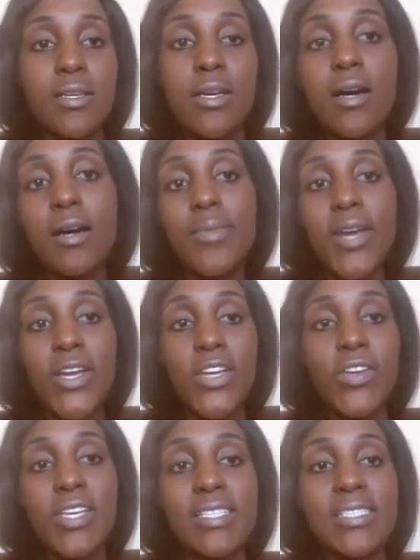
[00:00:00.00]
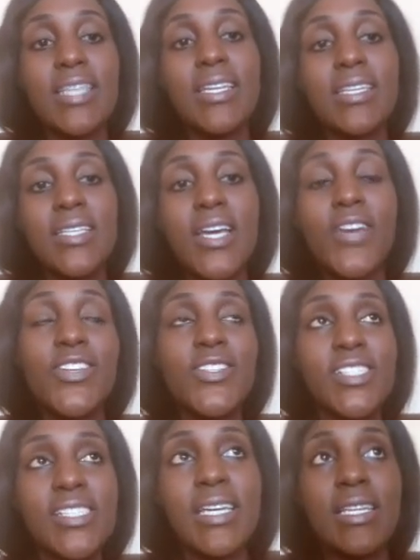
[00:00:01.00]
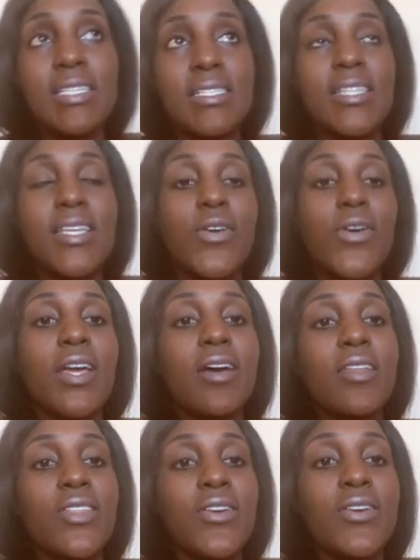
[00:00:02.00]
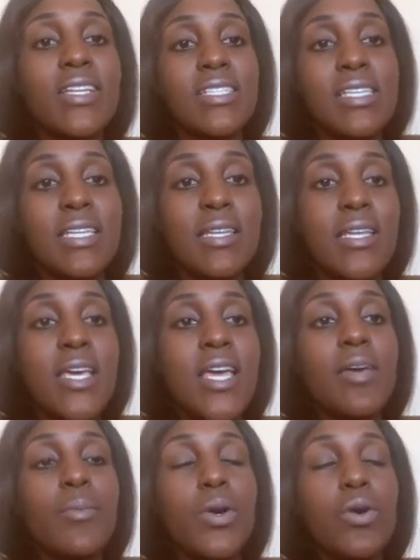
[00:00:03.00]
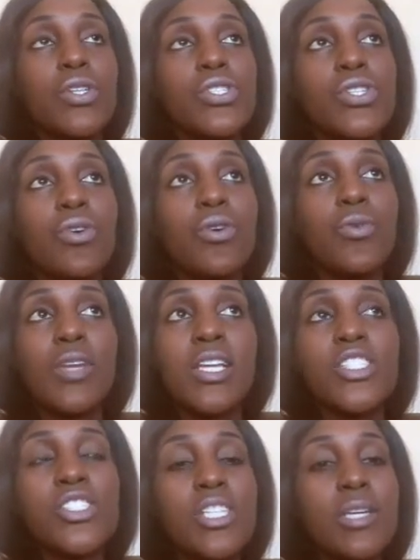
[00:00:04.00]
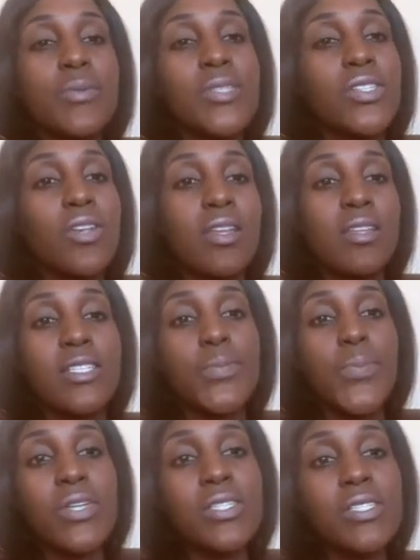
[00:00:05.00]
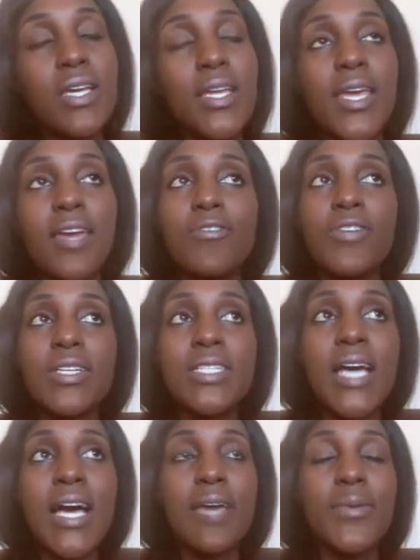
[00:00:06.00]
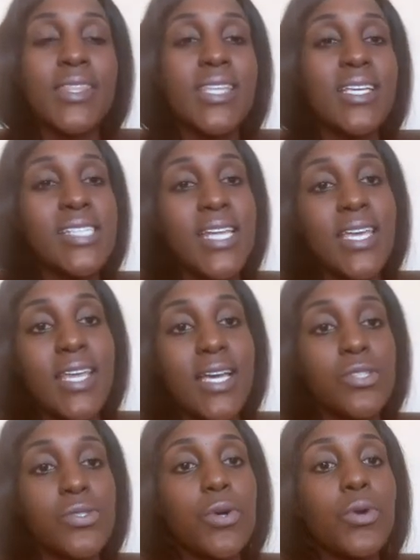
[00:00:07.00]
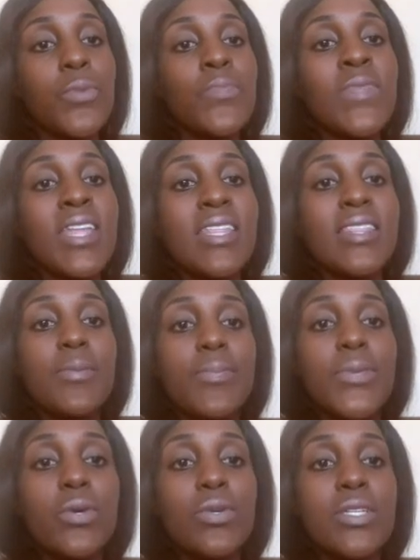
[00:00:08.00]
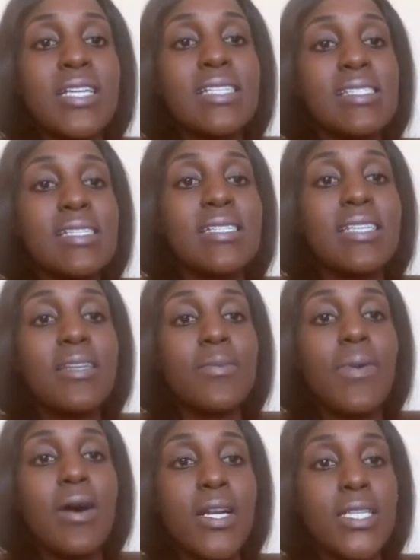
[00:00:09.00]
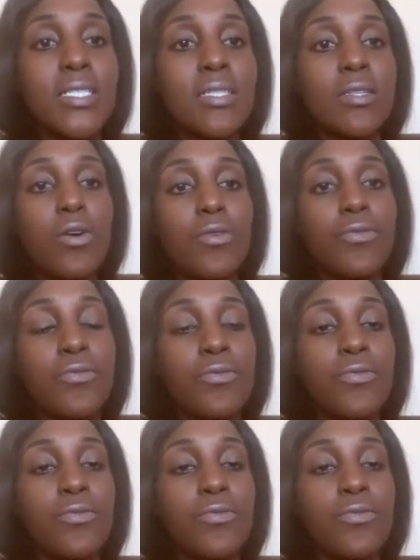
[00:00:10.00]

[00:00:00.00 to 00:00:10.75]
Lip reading: agrees to change, then going out there and cheating. Because in relationships, you're talking to this person every time and things like that. So they build a certain part of,